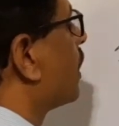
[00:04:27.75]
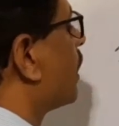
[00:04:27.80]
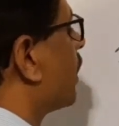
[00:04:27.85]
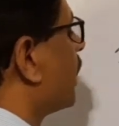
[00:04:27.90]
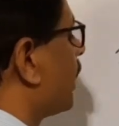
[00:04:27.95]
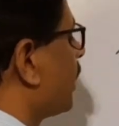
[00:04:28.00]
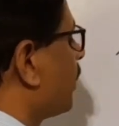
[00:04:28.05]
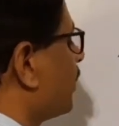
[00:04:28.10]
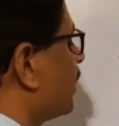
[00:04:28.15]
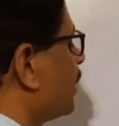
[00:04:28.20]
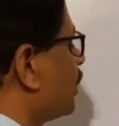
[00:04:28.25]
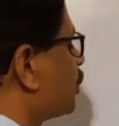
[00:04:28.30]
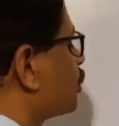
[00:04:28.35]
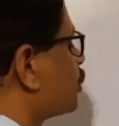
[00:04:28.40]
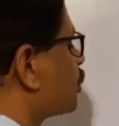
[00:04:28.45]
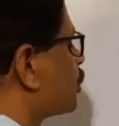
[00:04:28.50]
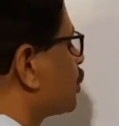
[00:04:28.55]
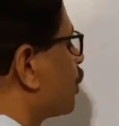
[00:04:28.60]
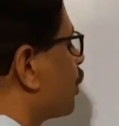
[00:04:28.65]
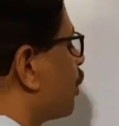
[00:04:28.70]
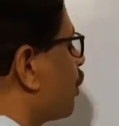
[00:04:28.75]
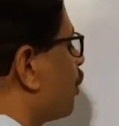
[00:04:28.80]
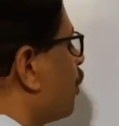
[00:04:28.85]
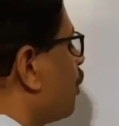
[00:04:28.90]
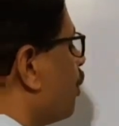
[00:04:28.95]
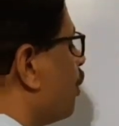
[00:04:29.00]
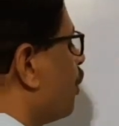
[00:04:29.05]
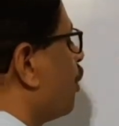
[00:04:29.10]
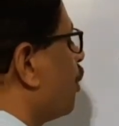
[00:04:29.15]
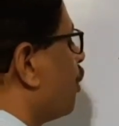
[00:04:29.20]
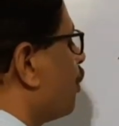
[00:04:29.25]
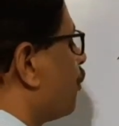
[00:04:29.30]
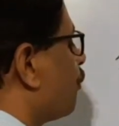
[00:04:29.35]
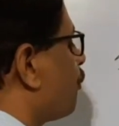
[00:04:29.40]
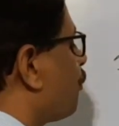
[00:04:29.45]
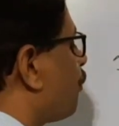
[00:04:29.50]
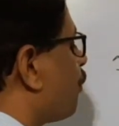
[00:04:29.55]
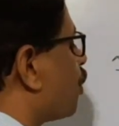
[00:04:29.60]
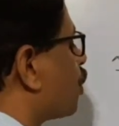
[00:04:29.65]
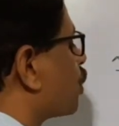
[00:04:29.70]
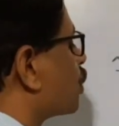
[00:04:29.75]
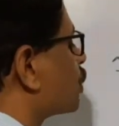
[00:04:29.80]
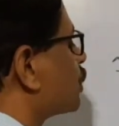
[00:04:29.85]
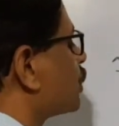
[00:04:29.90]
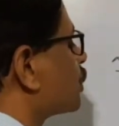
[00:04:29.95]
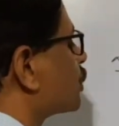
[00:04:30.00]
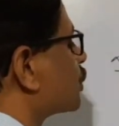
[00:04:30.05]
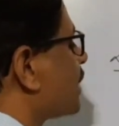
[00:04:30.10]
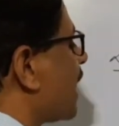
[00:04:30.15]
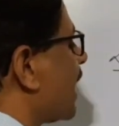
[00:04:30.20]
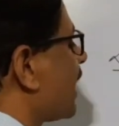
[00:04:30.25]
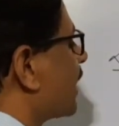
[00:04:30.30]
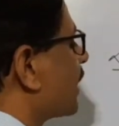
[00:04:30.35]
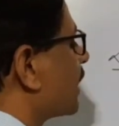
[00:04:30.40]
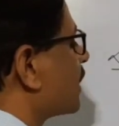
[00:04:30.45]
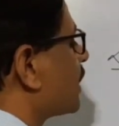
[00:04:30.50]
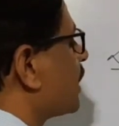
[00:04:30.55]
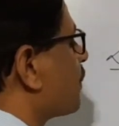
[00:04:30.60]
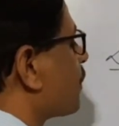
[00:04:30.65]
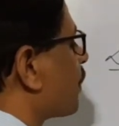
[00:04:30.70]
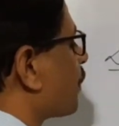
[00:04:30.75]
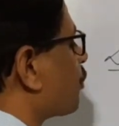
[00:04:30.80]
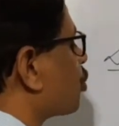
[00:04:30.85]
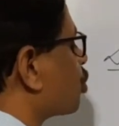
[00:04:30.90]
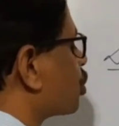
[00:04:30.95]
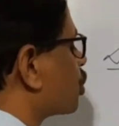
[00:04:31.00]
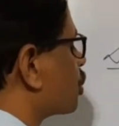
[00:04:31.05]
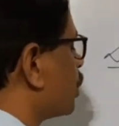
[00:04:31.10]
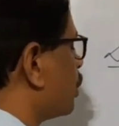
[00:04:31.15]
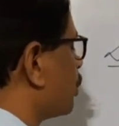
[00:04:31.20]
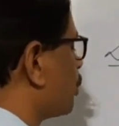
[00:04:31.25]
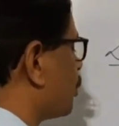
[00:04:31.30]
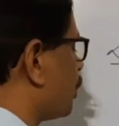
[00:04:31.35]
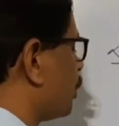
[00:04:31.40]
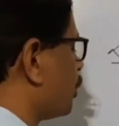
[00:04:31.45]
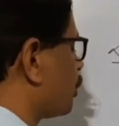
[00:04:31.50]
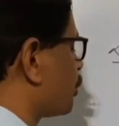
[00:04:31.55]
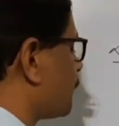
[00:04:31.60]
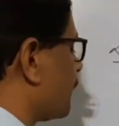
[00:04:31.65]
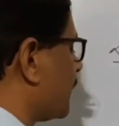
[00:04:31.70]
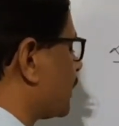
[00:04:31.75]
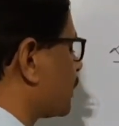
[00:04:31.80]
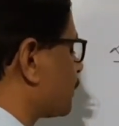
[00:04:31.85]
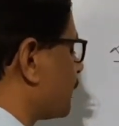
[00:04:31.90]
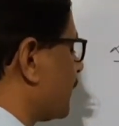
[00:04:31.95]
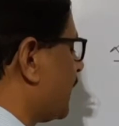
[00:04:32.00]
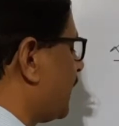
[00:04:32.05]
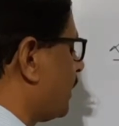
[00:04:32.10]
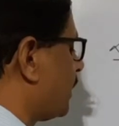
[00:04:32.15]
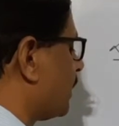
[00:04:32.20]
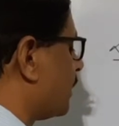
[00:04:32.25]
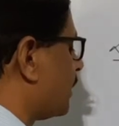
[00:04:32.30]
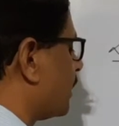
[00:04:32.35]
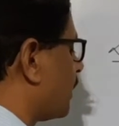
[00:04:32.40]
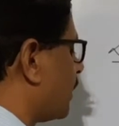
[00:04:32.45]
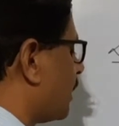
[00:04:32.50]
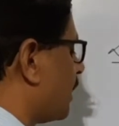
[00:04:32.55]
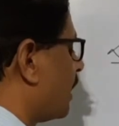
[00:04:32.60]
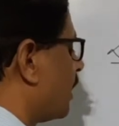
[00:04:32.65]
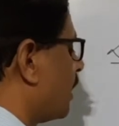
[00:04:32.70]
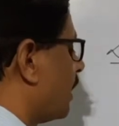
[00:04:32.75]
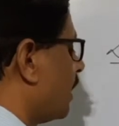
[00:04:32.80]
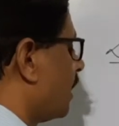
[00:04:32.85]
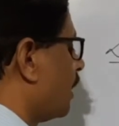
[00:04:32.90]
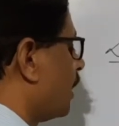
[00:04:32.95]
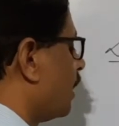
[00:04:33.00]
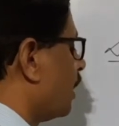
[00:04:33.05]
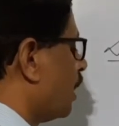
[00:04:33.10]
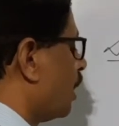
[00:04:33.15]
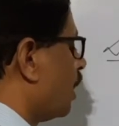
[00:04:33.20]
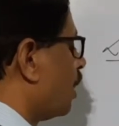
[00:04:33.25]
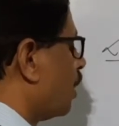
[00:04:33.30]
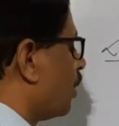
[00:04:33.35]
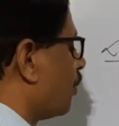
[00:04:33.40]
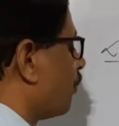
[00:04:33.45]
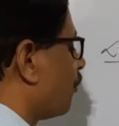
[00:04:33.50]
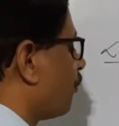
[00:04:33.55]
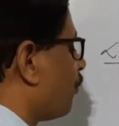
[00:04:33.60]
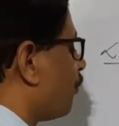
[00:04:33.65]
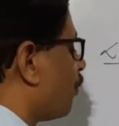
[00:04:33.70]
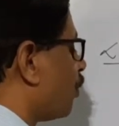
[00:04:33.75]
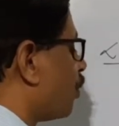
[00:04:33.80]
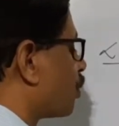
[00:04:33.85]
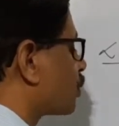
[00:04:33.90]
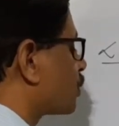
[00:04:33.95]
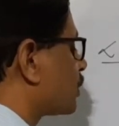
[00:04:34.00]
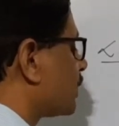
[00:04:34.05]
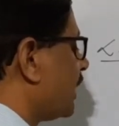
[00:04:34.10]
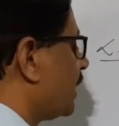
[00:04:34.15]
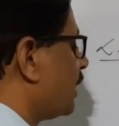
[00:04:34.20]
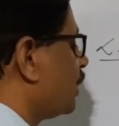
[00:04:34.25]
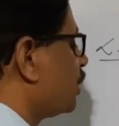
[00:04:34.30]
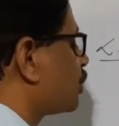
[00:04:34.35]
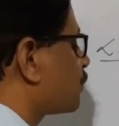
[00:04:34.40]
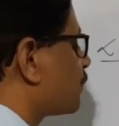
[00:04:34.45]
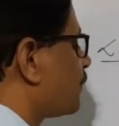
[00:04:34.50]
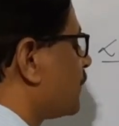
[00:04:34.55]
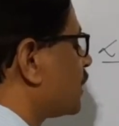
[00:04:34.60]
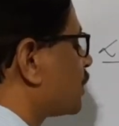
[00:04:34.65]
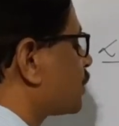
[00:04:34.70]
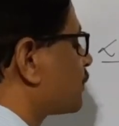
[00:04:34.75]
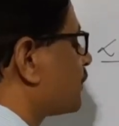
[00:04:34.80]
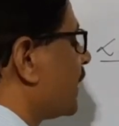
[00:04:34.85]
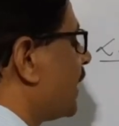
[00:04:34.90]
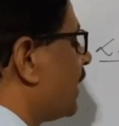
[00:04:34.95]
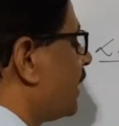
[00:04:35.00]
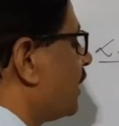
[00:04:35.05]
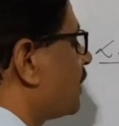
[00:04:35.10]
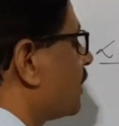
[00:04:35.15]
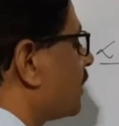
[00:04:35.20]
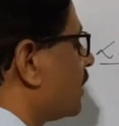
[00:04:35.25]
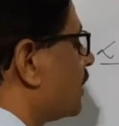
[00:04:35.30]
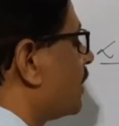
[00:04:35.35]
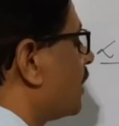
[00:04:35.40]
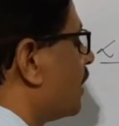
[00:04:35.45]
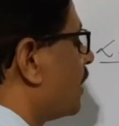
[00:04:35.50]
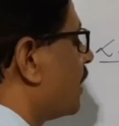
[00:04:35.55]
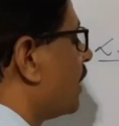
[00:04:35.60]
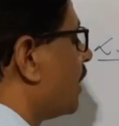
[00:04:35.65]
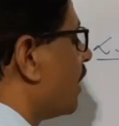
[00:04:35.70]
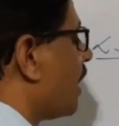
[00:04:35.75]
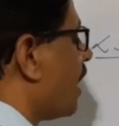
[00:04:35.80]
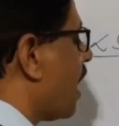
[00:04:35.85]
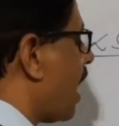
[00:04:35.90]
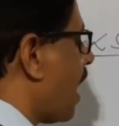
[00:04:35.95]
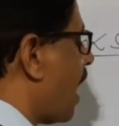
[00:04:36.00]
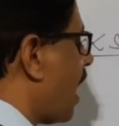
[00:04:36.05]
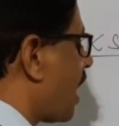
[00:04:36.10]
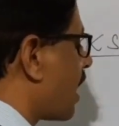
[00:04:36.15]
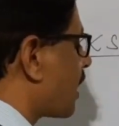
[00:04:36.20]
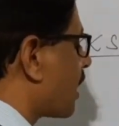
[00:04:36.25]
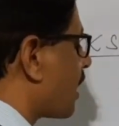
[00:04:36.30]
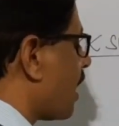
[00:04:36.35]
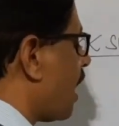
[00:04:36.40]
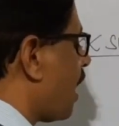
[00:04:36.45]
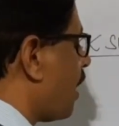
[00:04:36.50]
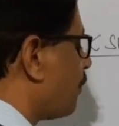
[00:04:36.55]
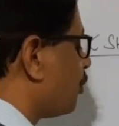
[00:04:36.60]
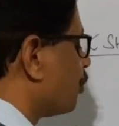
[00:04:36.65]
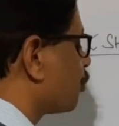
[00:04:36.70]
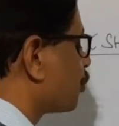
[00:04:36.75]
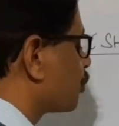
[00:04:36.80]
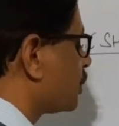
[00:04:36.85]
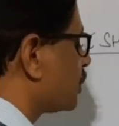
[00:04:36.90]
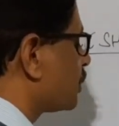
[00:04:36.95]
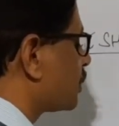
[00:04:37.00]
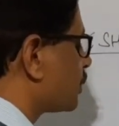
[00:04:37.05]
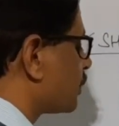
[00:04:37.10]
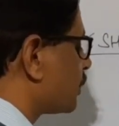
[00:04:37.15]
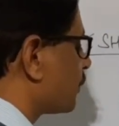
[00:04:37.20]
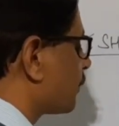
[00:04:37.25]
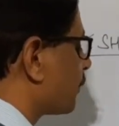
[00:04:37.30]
in which force is directly proportional to displacement. Force and displacement are opposite.